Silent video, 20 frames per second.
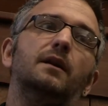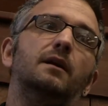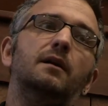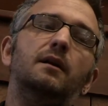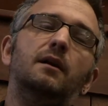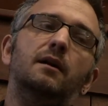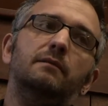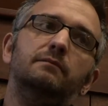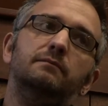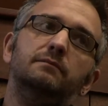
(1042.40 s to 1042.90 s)

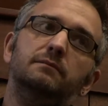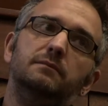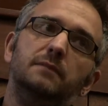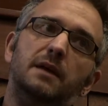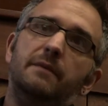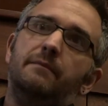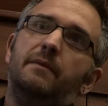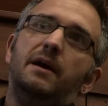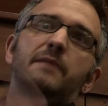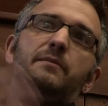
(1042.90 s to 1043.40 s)

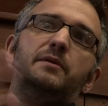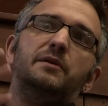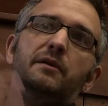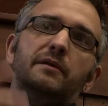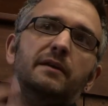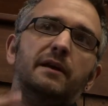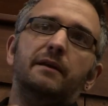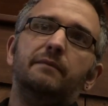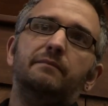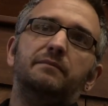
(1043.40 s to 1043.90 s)
It may be
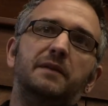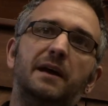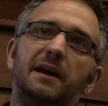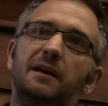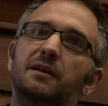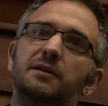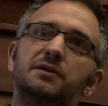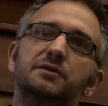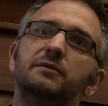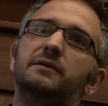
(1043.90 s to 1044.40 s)
that they're
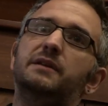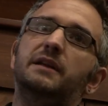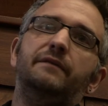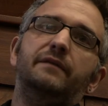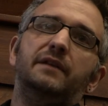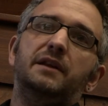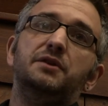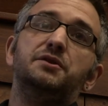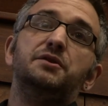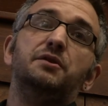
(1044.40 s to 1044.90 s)
going to do a
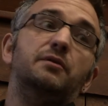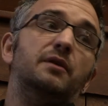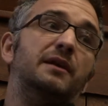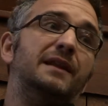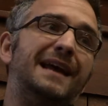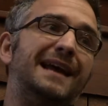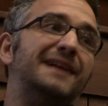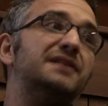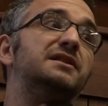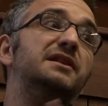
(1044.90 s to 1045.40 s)
DVD shoot and
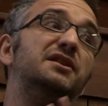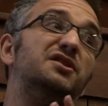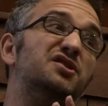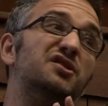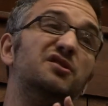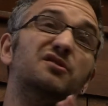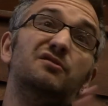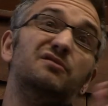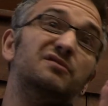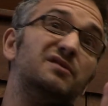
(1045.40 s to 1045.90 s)
they actually
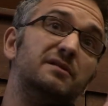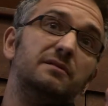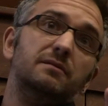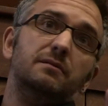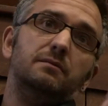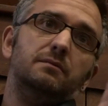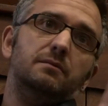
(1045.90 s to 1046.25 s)
choose,